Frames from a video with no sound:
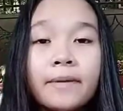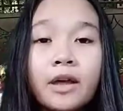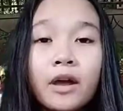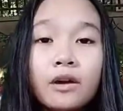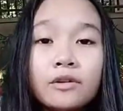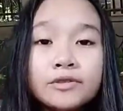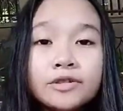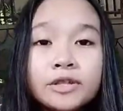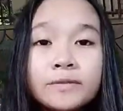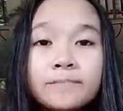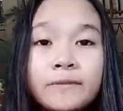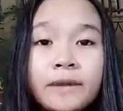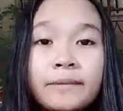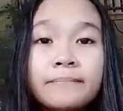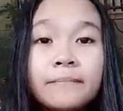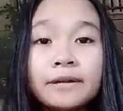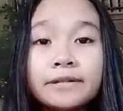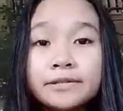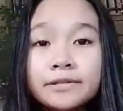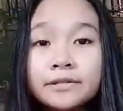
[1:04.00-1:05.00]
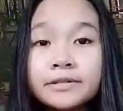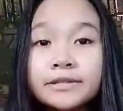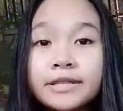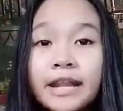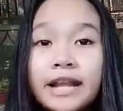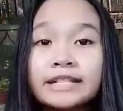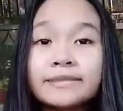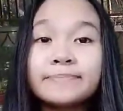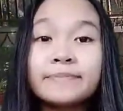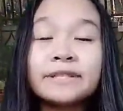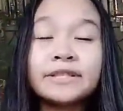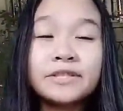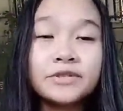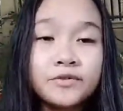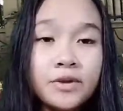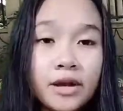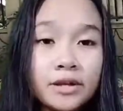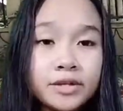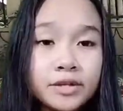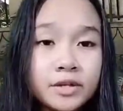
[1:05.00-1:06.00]
may also be muscle that has been
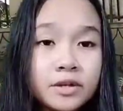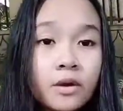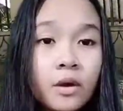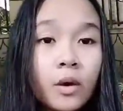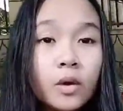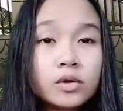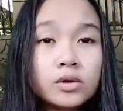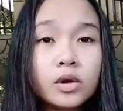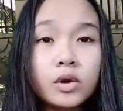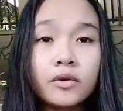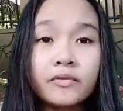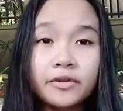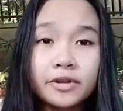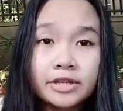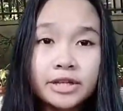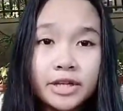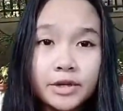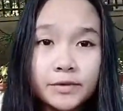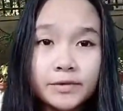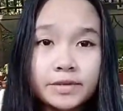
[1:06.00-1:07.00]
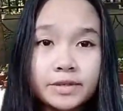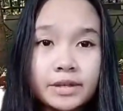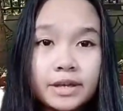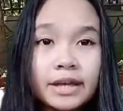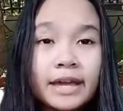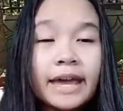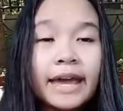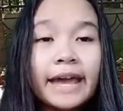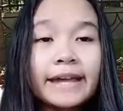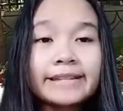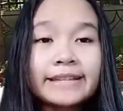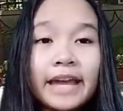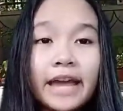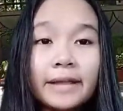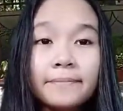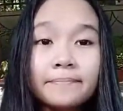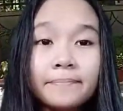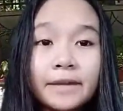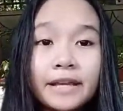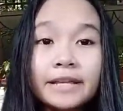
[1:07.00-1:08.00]
stretched or overused. It
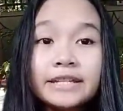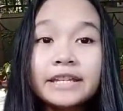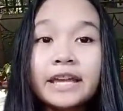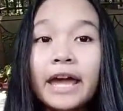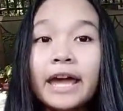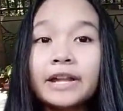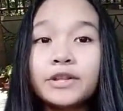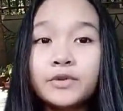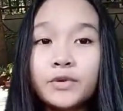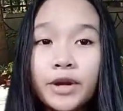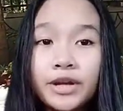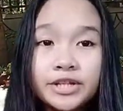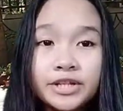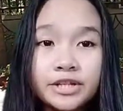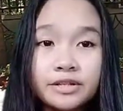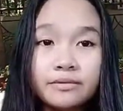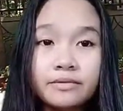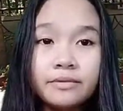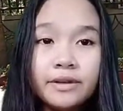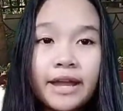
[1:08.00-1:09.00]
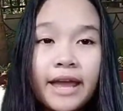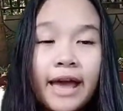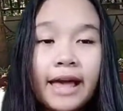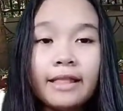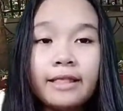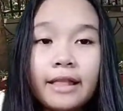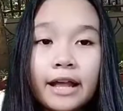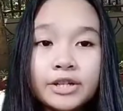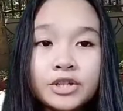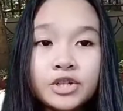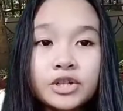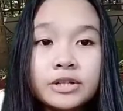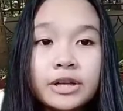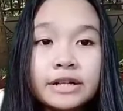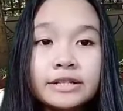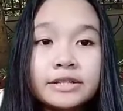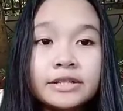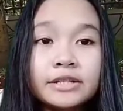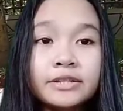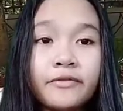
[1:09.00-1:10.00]
can be dehydration,
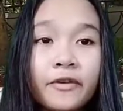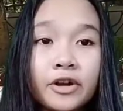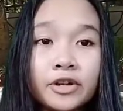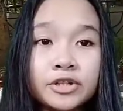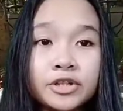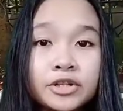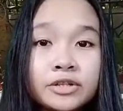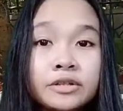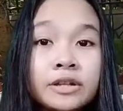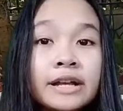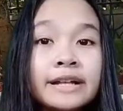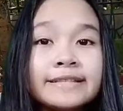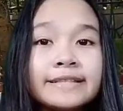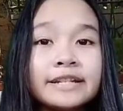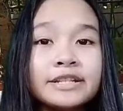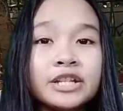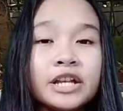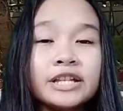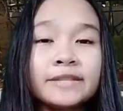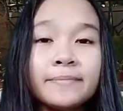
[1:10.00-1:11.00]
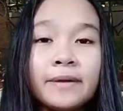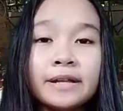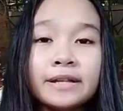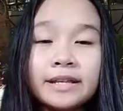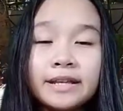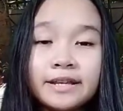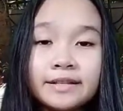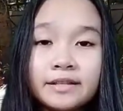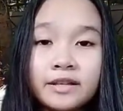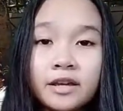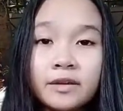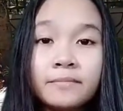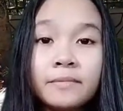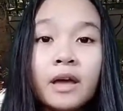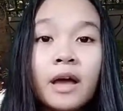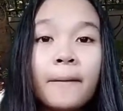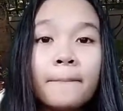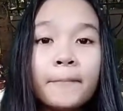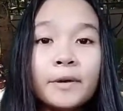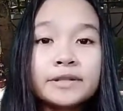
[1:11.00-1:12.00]
electrolyte dysfunction such as magnesium,
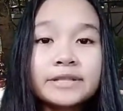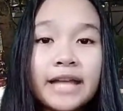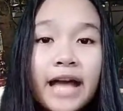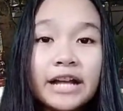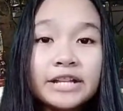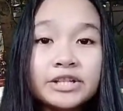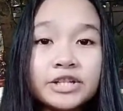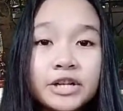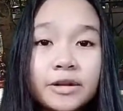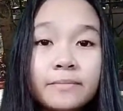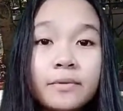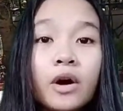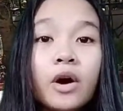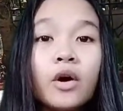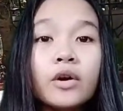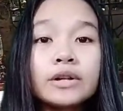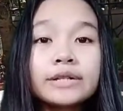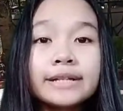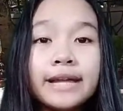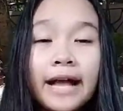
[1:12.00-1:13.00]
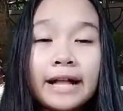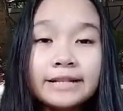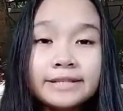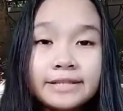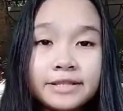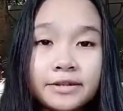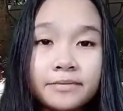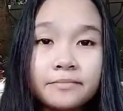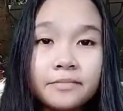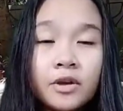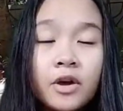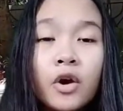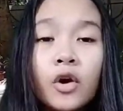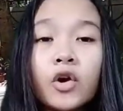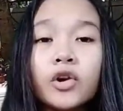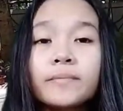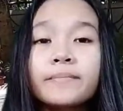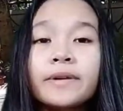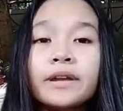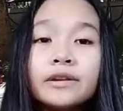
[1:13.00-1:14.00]
potassium, or calcium,
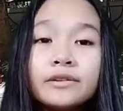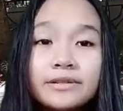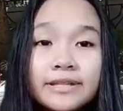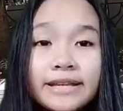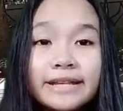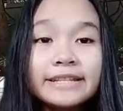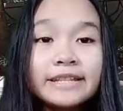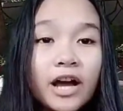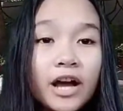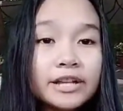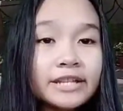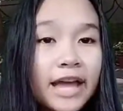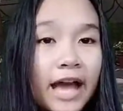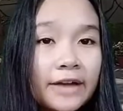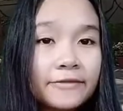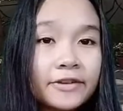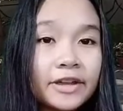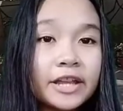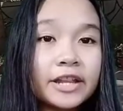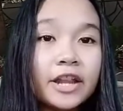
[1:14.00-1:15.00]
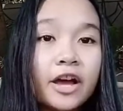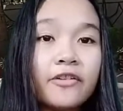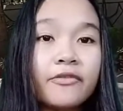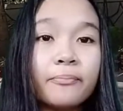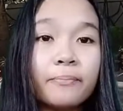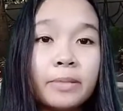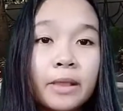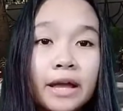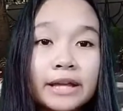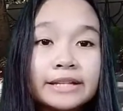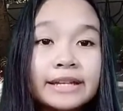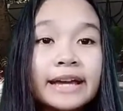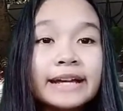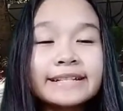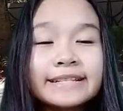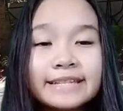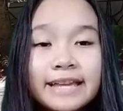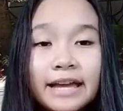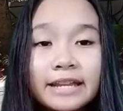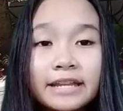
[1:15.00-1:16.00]
or merely not having enough blood
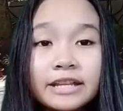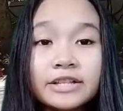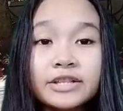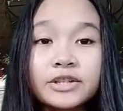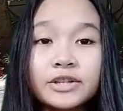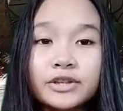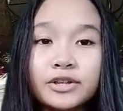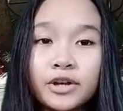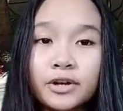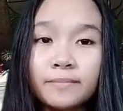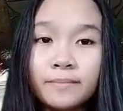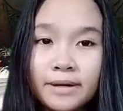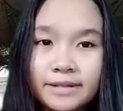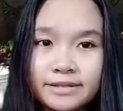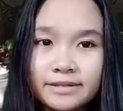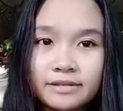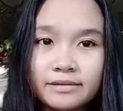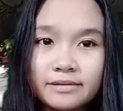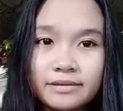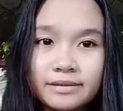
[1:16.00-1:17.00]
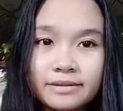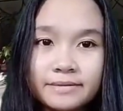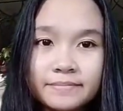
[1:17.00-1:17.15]
getting to your muscles.